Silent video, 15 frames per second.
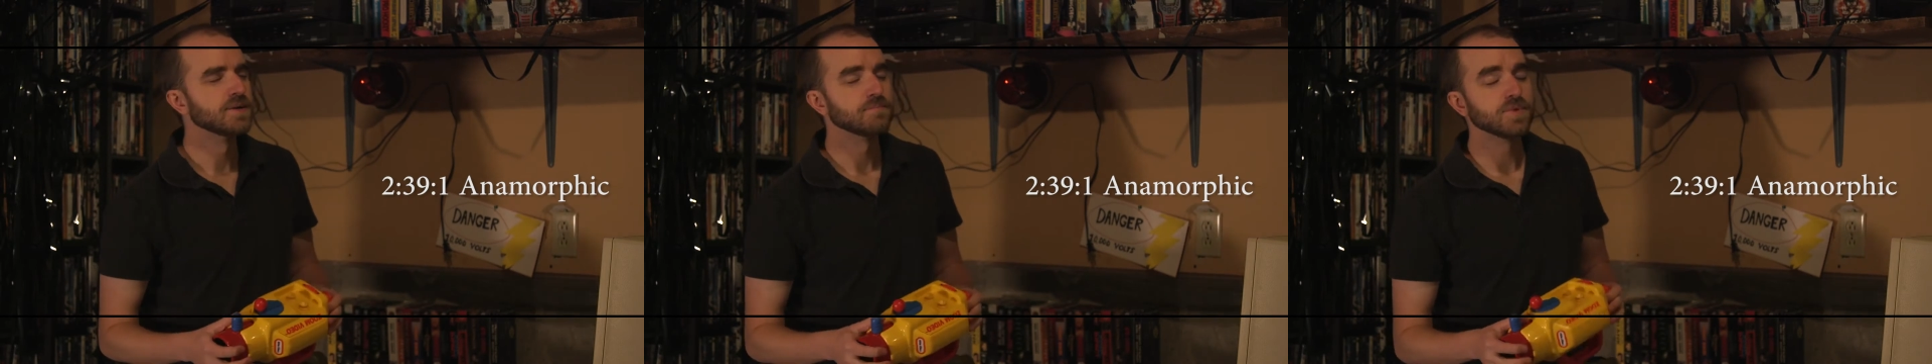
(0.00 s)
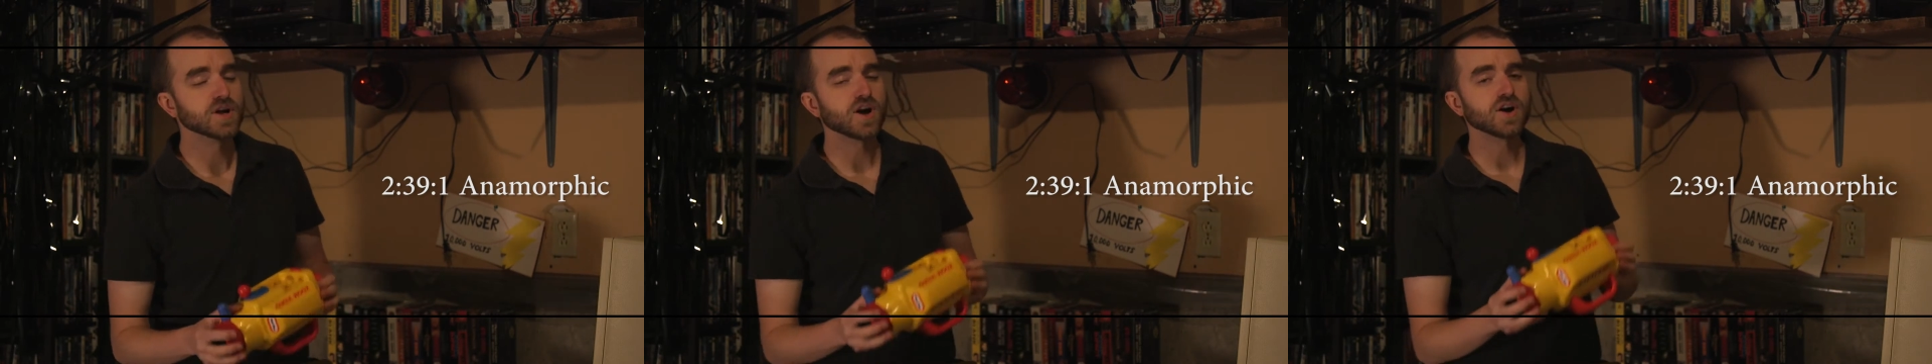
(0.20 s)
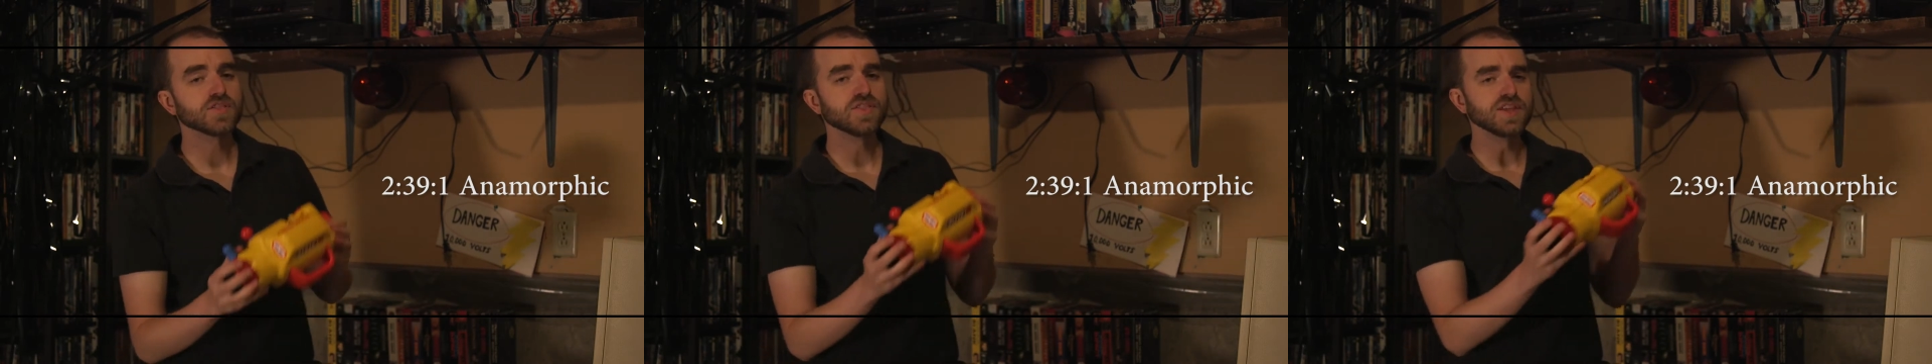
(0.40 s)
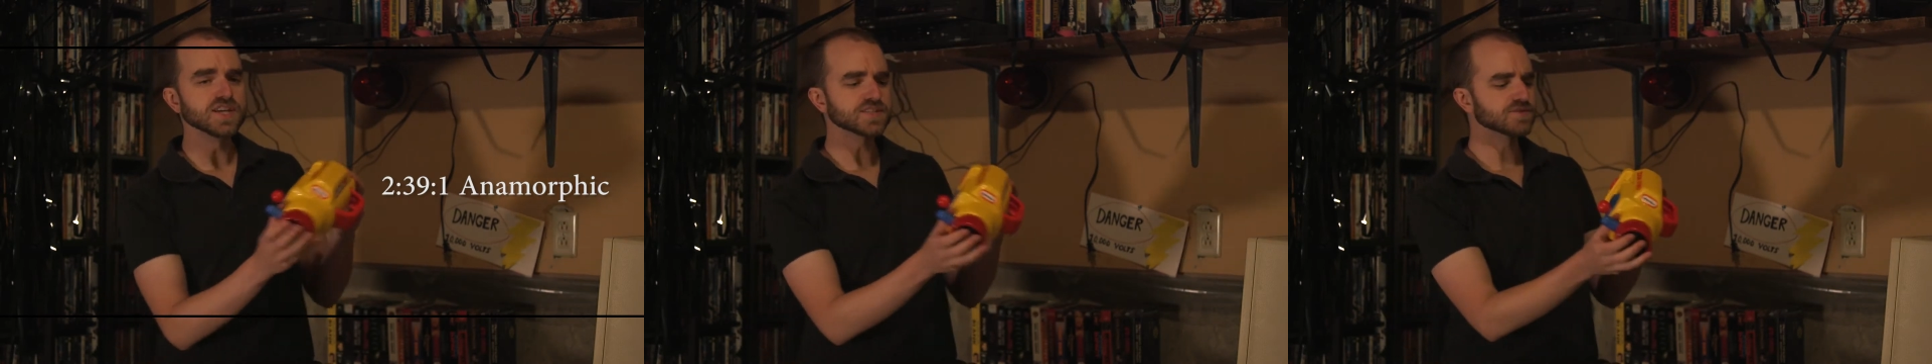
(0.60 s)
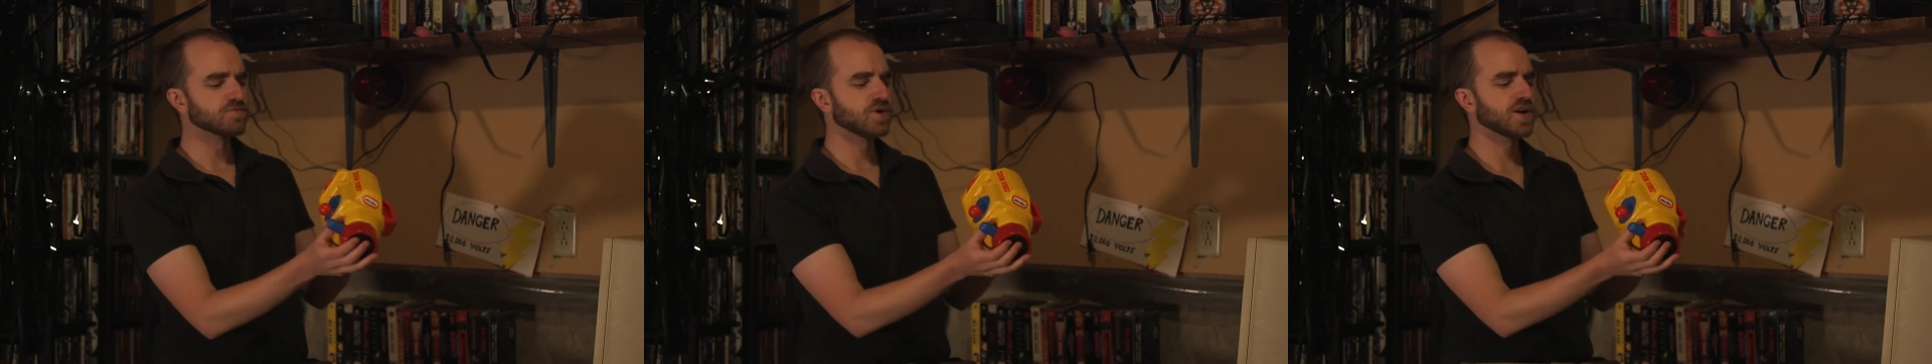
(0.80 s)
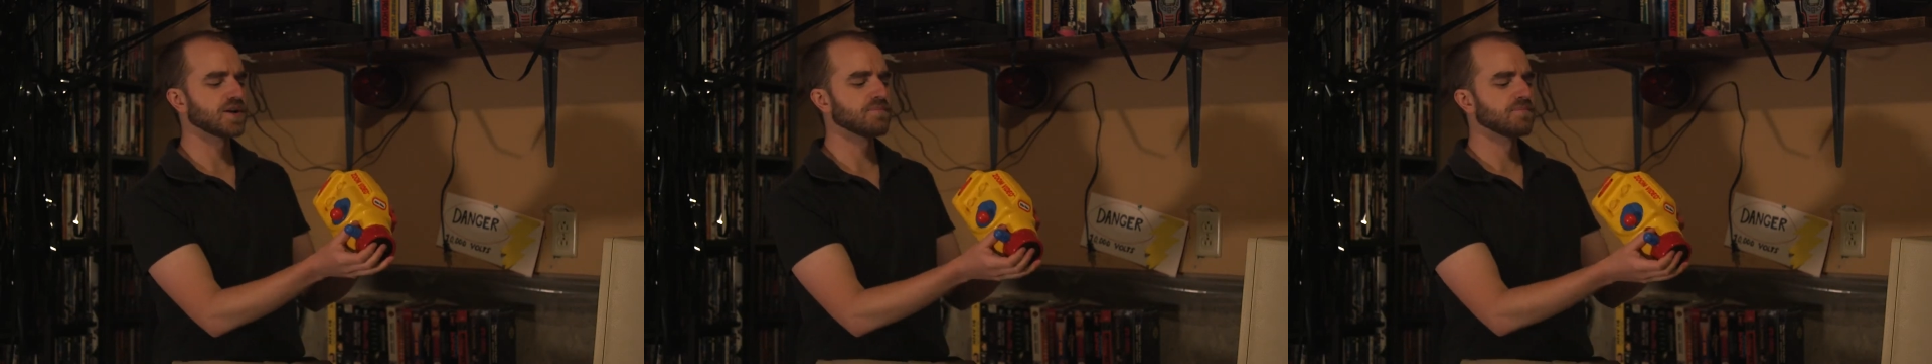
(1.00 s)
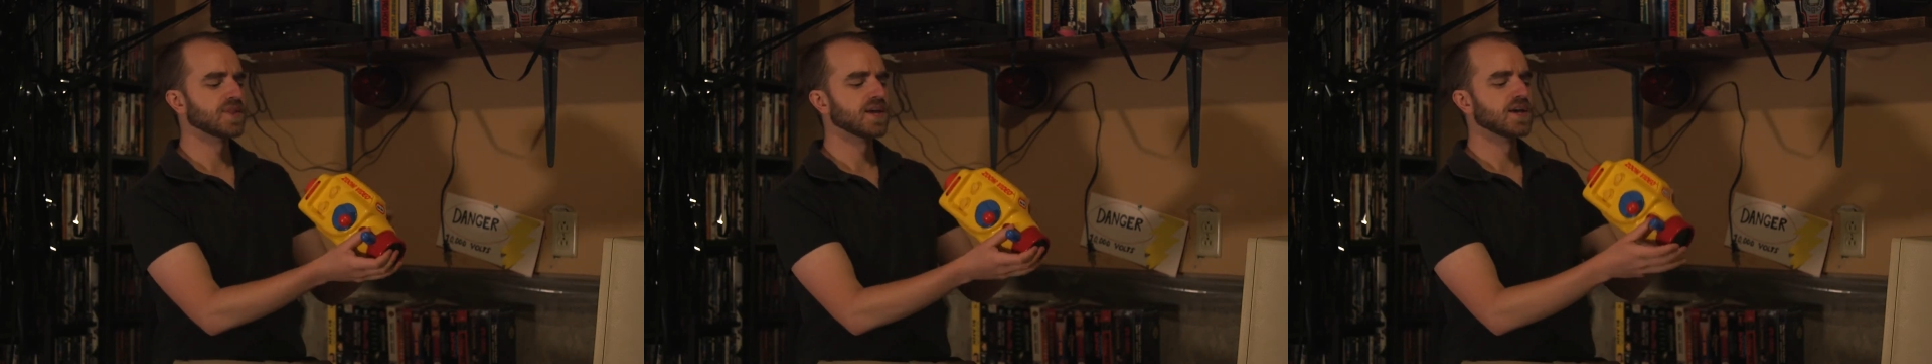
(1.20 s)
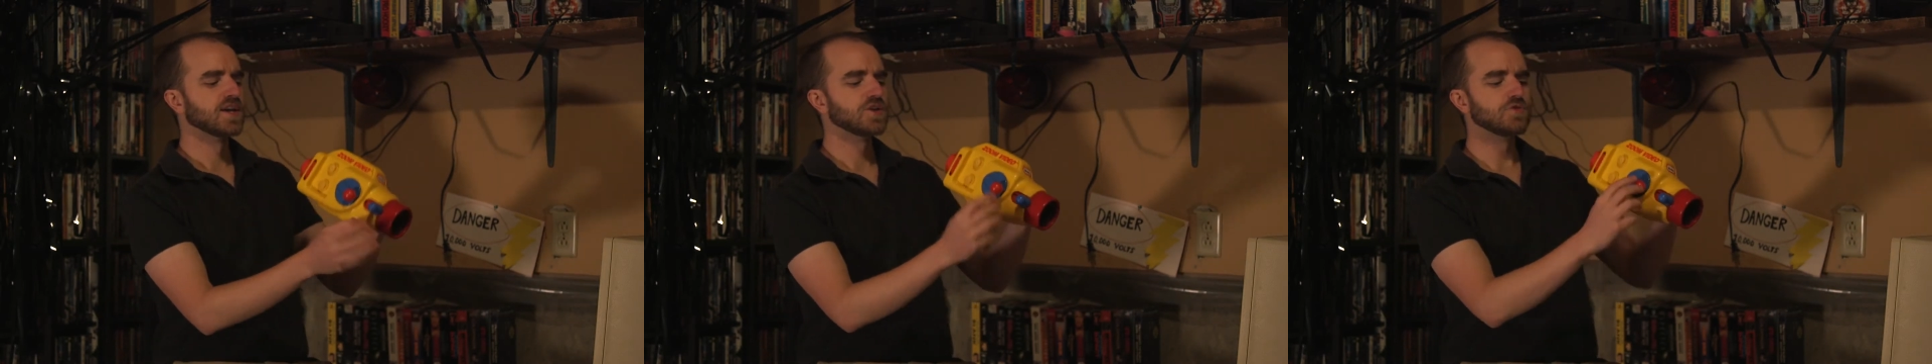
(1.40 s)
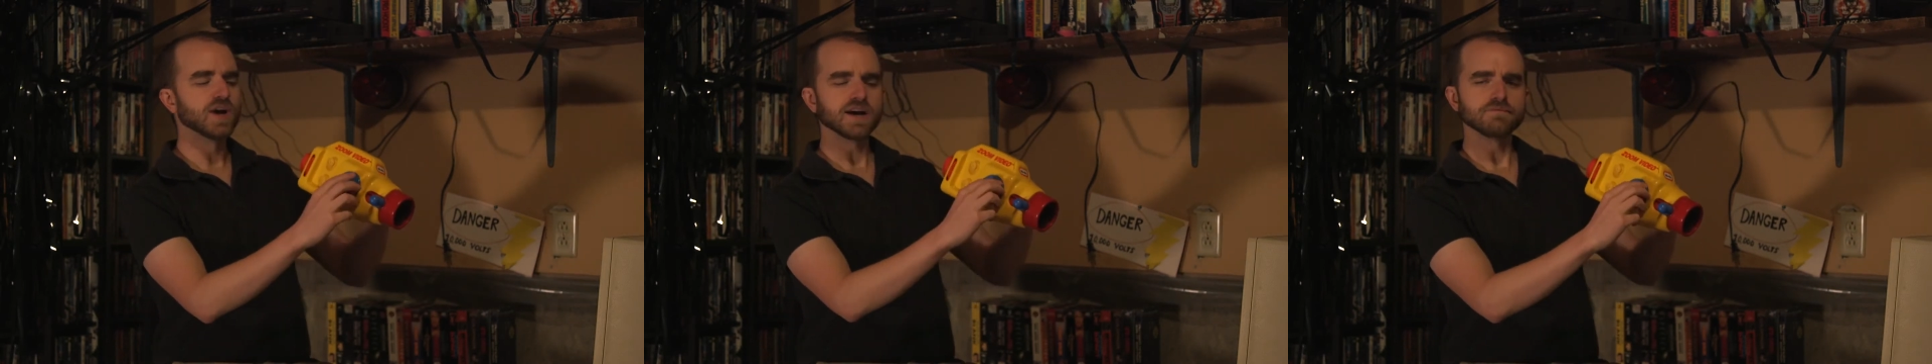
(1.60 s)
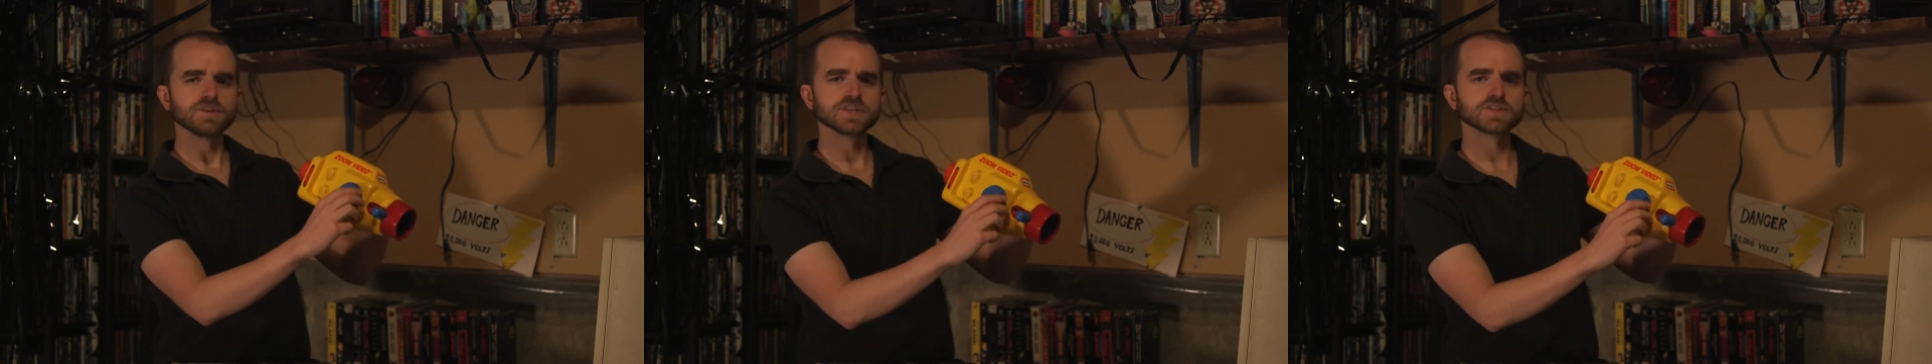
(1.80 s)
But on this one, you
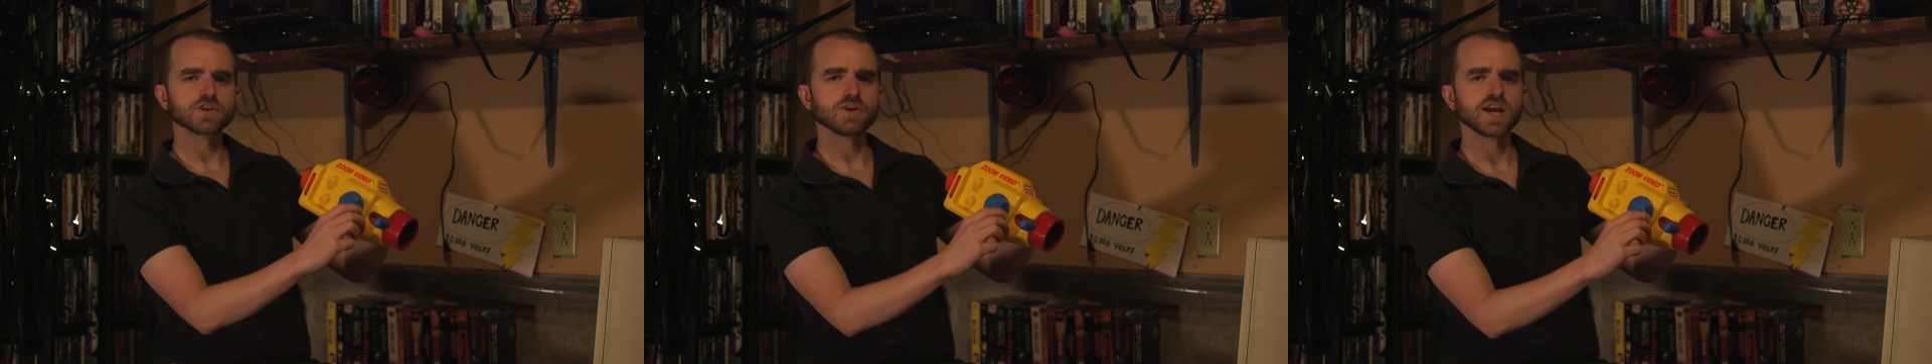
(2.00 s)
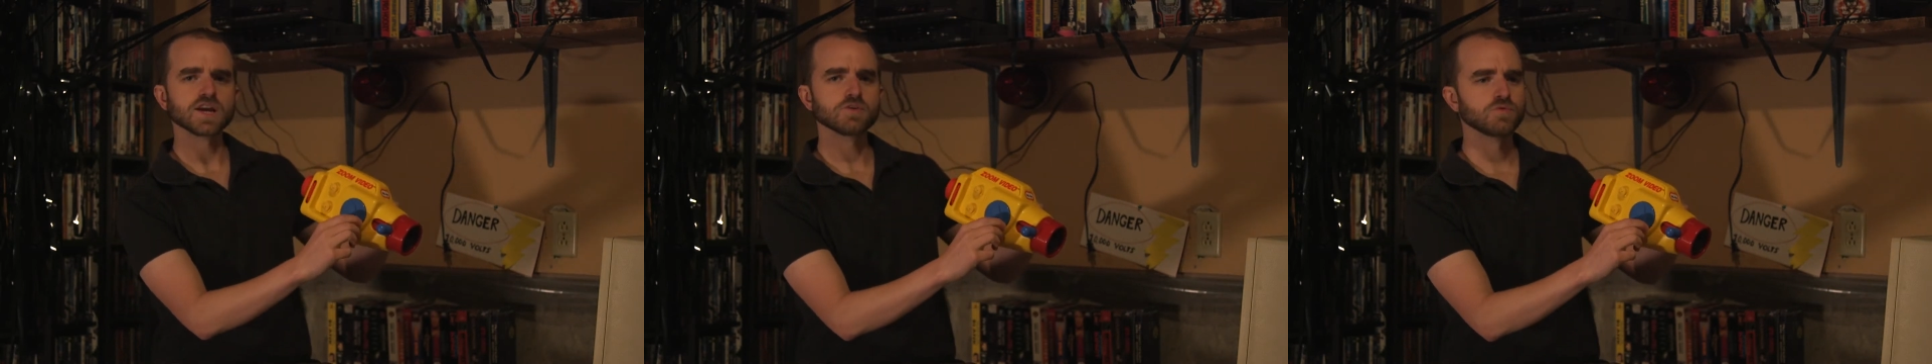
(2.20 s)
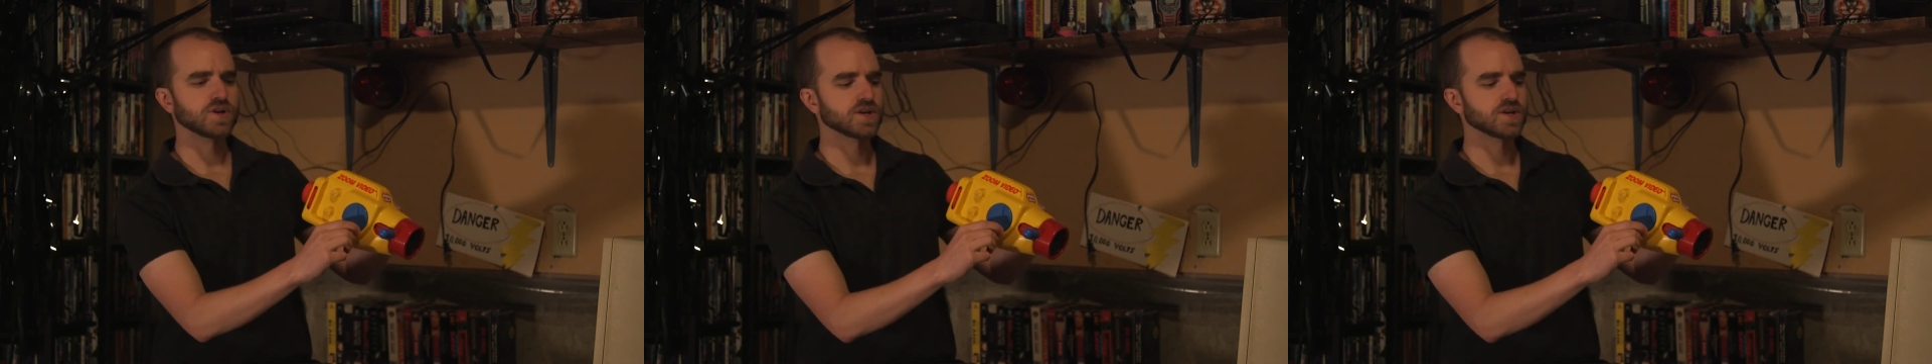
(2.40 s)
have this crank